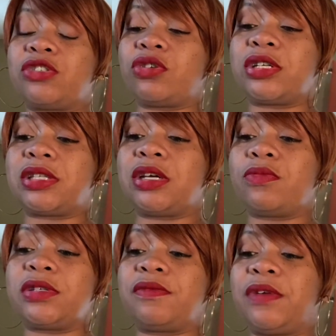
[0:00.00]

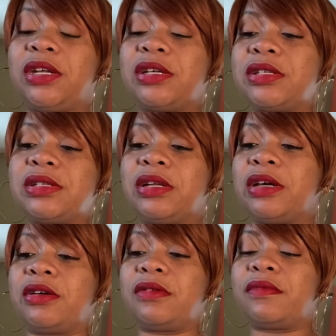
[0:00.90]
trusted. What's Venus?
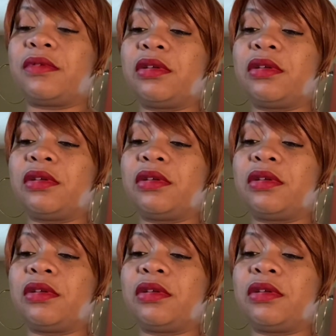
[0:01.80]
Love.